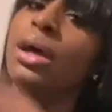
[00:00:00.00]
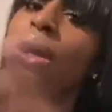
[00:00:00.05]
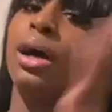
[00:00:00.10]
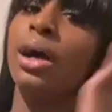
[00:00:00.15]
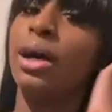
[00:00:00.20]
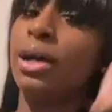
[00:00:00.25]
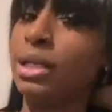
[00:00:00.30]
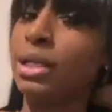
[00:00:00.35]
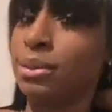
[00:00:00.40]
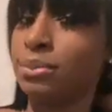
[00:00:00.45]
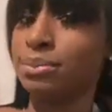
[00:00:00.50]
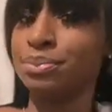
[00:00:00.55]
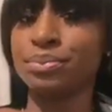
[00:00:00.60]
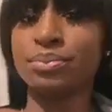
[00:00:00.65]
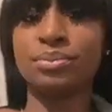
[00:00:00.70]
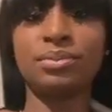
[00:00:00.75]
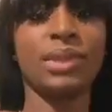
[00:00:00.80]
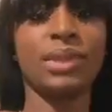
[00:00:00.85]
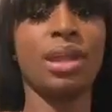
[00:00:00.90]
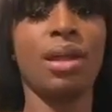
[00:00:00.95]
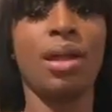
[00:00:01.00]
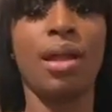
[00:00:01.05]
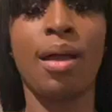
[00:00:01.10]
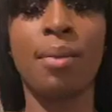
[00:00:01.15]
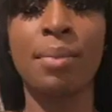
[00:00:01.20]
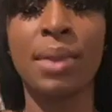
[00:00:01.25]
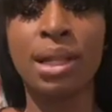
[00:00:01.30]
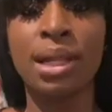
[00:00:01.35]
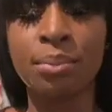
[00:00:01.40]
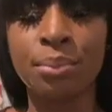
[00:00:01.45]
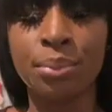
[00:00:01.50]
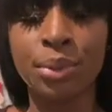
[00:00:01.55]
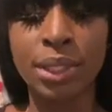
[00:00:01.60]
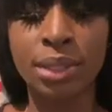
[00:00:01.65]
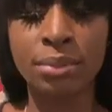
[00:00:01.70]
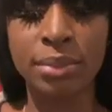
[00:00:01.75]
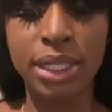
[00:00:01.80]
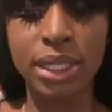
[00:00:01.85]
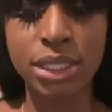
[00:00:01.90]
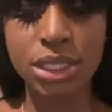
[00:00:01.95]
I mean, I'm pretty
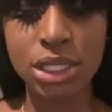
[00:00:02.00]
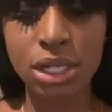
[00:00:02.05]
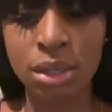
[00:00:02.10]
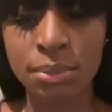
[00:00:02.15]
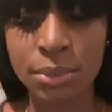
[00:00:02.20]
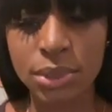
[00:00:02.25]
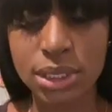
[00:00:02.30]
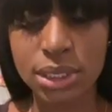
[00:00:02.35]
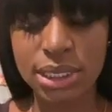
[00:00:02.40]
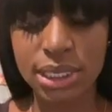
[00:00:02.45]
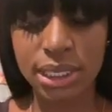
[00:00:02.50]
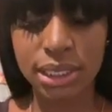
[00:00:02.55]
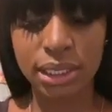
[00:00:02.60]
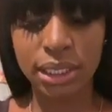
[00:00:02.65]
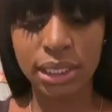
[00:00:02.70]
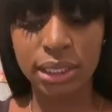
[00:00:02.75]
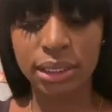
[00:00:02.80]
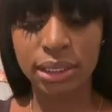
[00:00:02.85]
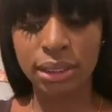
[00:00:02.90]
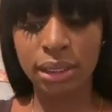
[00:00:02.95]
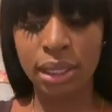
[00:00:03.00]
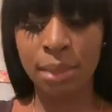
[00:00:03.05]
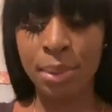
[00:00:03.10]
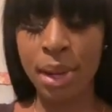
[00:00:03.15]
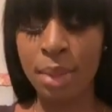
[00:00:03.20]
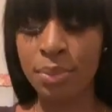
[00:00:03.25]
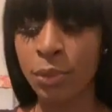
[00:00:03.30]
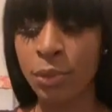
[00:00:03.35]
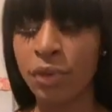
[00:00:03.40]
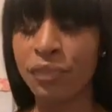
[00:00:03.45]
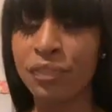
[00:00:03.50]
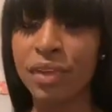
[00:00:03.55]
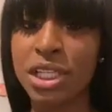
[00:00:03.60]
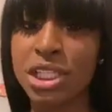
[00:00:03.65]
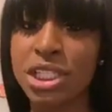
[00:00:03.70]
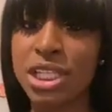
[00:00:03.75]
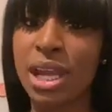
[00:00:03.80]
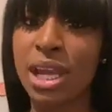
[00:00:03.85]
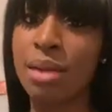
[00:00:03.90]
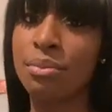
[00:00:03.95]
much almost done eating. I probably won't
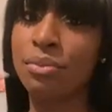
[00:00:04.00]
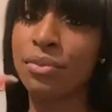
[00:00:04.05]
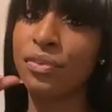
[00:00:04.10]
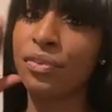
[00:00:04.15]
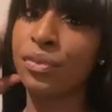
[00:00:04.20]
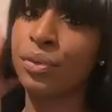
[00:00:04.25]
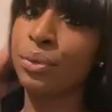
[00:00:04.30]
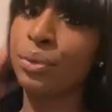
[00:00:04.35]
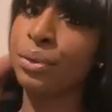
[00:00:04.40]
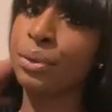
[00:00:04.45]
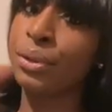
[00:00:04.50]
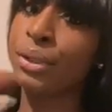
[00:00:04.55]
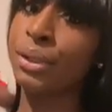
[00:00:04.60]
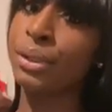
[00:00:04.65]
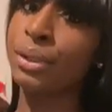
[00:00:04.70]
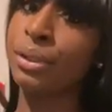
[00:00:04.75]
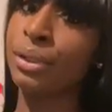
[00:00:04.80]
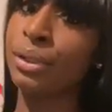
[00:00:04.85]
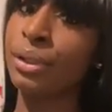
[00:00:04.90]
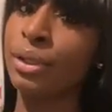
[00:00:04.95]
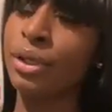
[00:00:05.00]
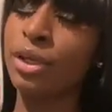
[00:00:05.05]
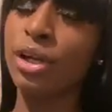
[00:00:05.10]
finish it. I'm full.